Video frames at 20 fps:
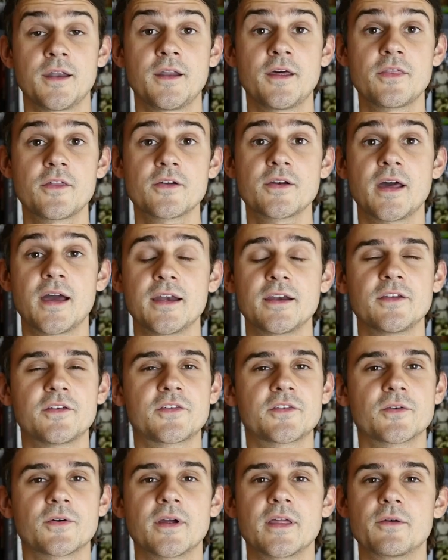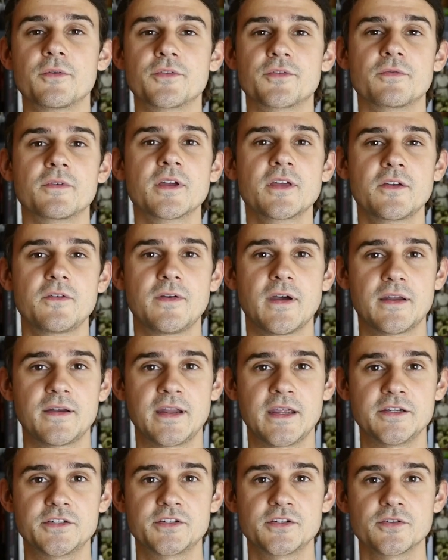Another 90s story that was really
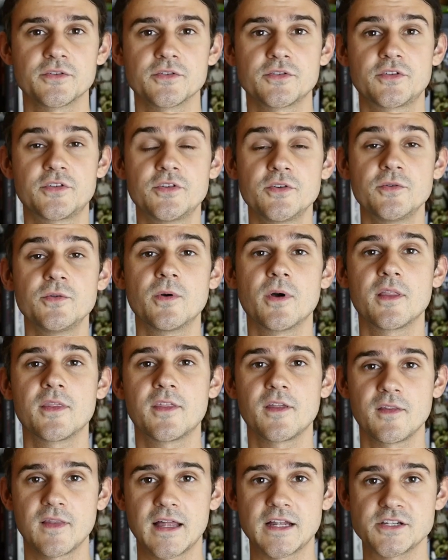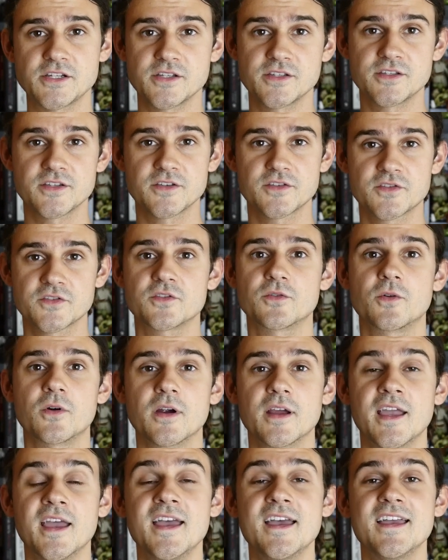foundational to the Legends
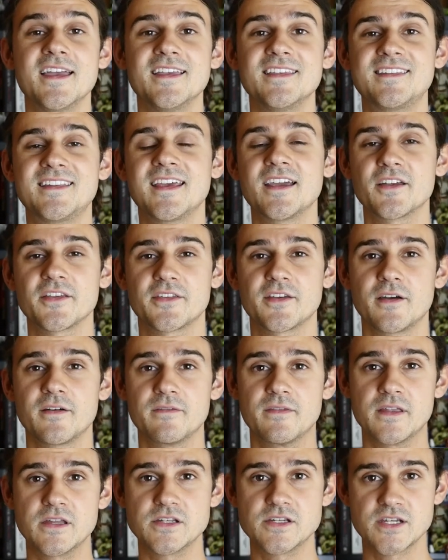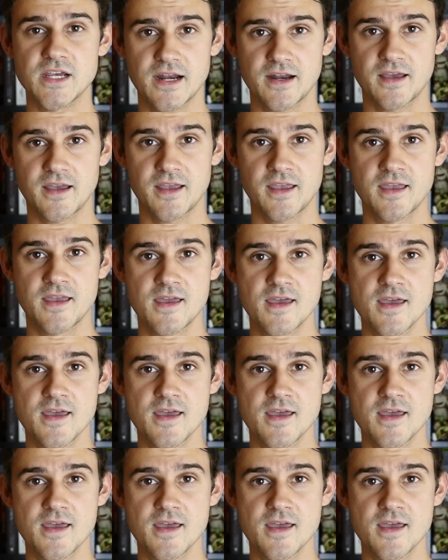story is Tales of the Jedi.